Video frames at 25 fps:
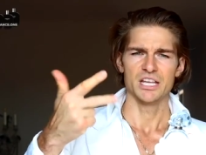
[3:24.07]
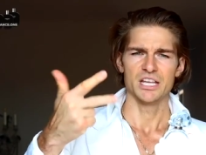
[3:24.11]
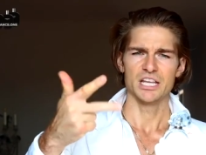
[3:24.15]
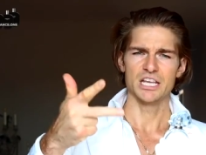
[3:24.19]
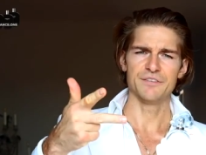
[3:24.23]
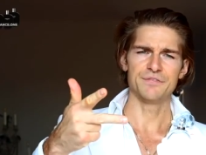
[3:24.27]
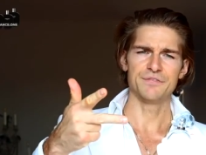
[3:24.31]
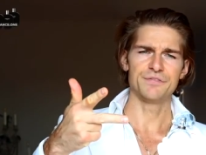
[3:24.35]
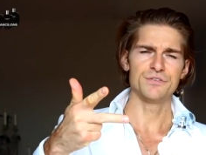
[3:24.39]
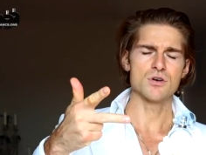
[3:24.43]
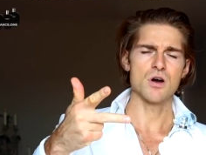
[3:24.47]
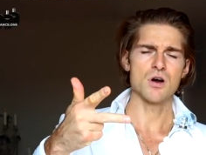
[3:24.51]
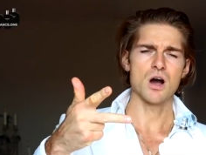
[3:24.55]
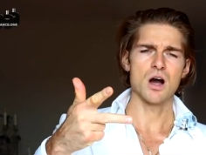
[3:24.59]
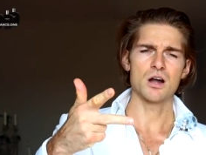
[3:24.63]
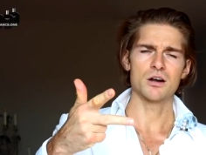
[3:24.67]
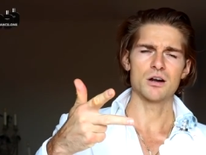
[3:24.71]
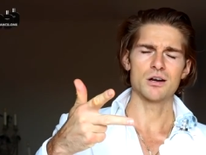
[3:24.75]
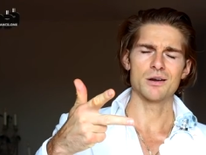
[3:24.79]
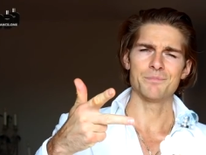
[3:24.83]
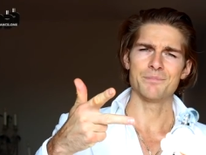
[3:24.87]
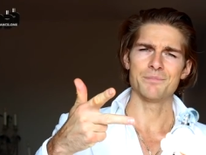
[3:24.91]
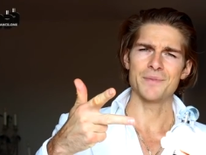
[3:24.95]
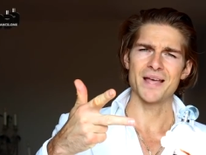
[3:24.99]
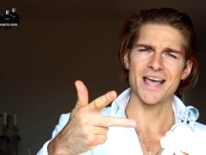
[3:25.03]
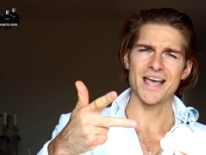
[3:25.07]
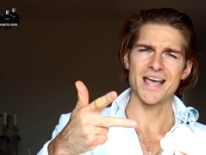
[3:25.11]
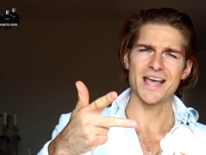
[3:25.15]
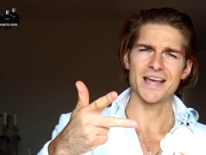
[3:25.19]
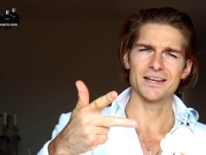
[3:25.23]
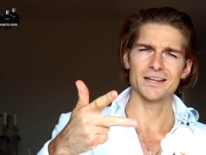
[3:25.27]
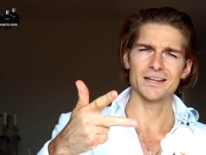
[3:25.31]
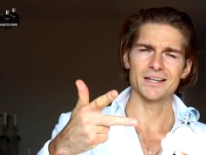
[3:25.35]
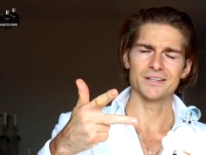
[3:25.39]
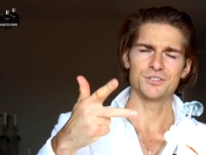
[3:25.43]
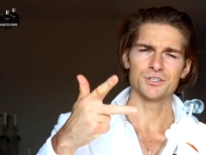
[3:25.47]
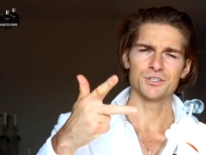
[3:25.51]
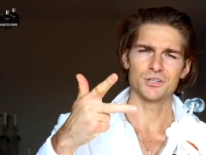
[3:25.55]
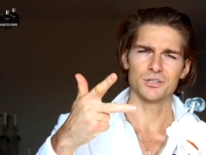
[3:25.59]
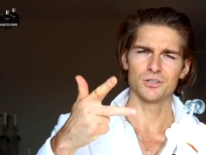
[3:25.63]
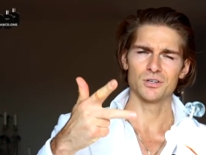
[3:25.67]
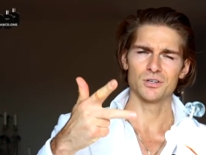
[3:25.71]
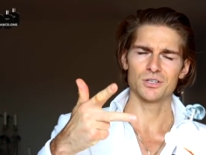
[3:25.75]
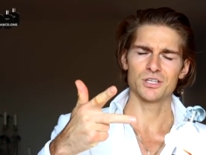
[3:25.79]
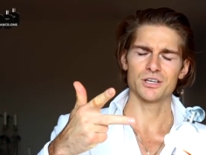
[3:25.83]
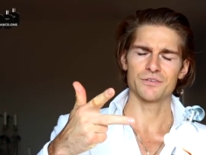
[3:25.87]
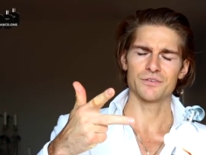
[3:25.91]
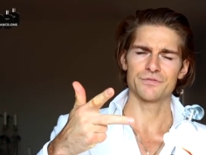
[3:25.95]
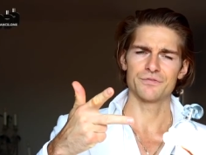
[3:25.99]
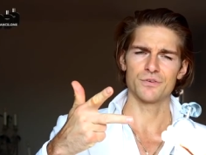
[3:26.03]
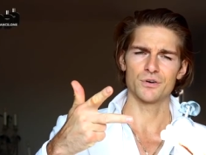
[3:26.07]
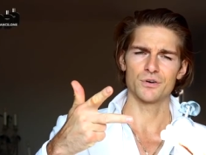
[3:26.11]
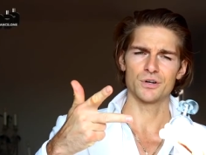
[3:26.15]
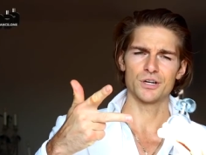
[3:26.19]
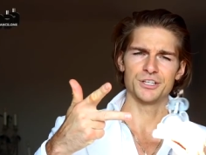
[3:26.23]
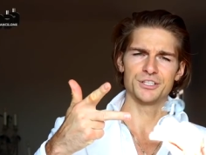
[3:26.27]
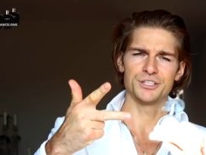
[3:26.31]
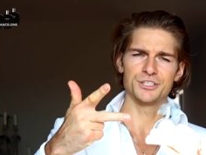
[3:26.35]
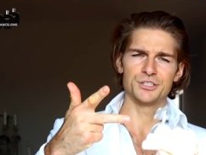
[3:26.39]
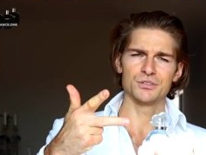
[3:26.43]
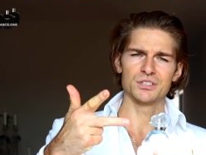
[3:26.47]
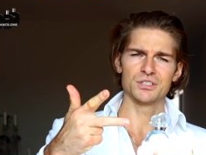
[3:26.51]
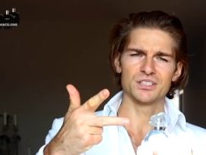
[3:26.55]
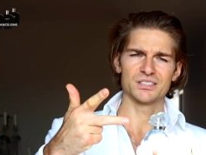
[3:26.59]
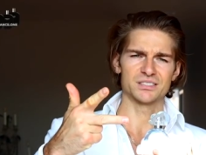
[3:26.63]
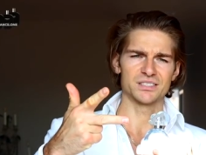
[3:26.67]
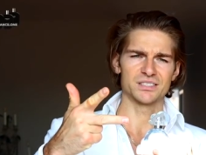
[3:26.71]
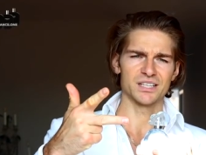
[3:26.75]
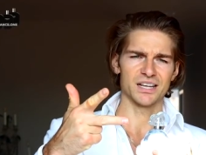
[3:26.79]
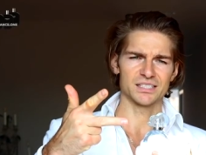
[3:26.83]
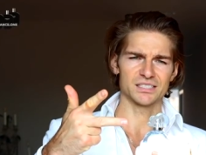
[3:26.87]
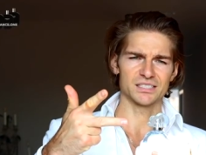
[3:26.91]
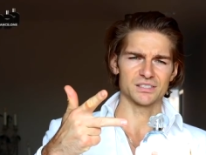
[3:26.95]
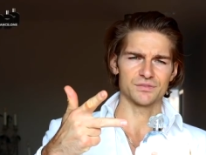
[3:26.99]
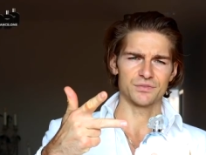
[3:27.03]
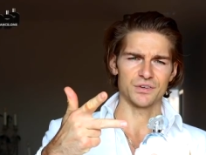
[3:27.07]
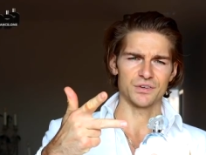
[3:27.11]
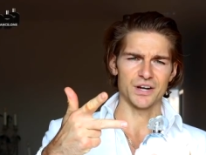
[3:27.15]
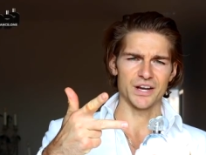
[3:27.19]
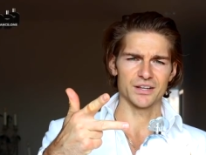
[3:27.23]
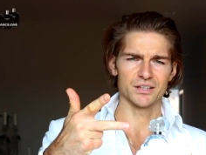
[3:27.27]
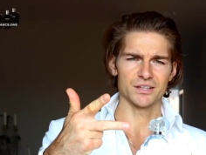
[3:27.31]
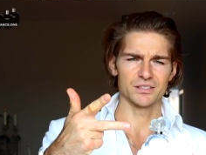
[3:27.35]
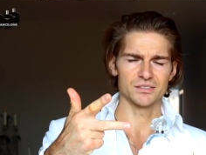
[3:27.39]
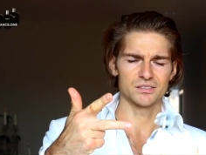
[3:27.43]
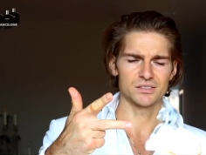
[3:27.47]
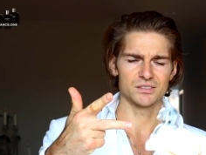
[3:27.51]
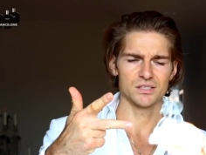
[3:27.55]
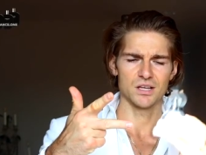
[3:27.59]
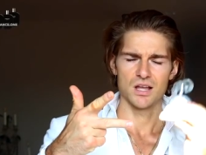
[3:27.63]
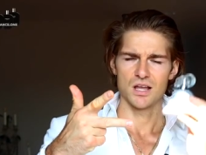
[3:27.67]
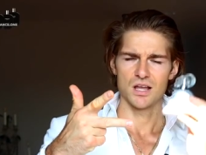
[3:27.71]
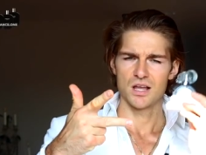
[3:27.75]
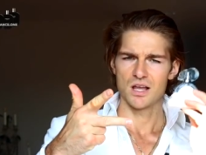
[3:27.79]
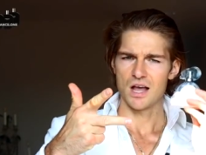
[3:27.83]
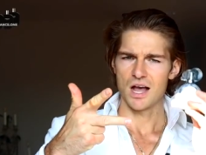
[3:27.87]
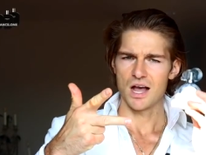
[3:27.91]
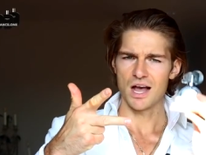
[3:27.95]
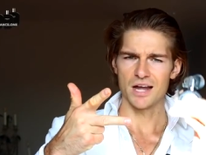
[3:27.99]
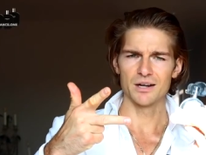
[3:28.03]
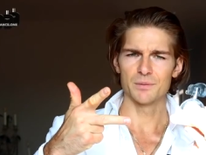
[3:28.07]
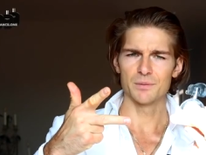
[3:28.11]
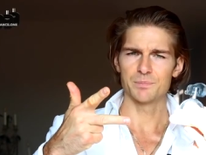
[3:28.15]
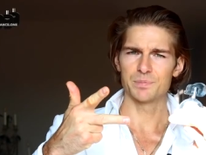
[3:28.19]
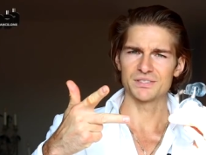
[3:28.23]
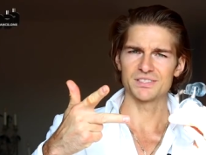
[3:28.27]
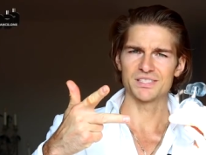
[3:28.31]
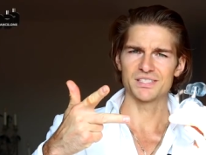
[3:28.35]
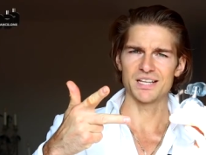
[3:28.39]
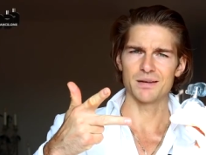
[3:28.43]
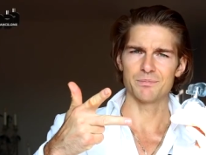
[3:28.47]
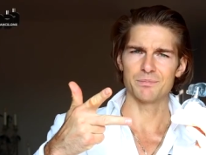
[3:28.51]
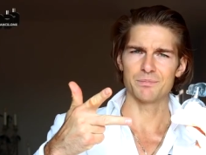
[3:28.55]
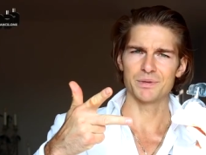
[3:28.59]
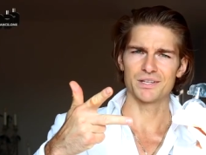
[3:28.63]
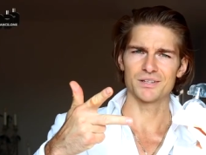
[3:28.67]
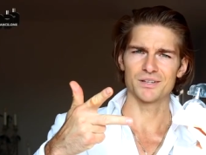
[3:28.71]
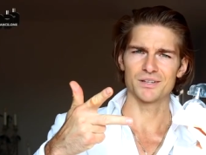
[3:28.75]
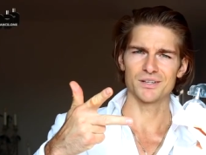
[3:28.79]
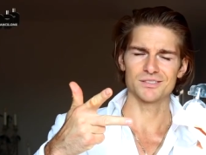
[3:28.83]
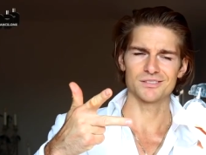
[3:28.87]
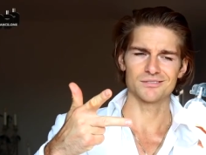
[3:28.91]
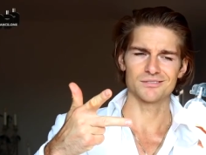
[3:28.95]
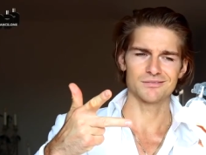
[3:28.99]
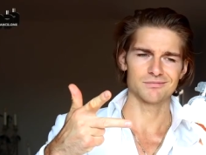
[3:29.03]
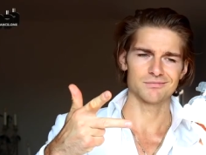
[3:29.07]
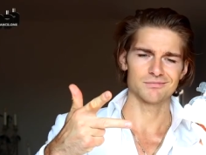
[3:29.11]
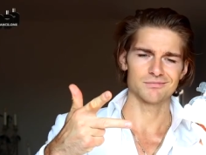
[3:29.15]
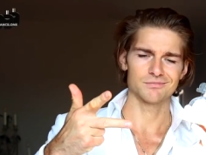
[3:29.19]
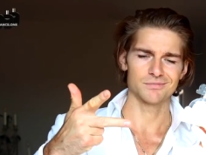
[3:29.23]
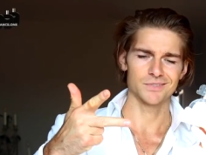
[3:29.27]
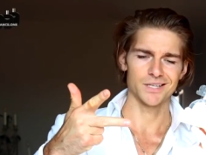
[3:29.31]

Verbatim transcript: If you are a man and you're looking for a unisex fragrance, 100% because,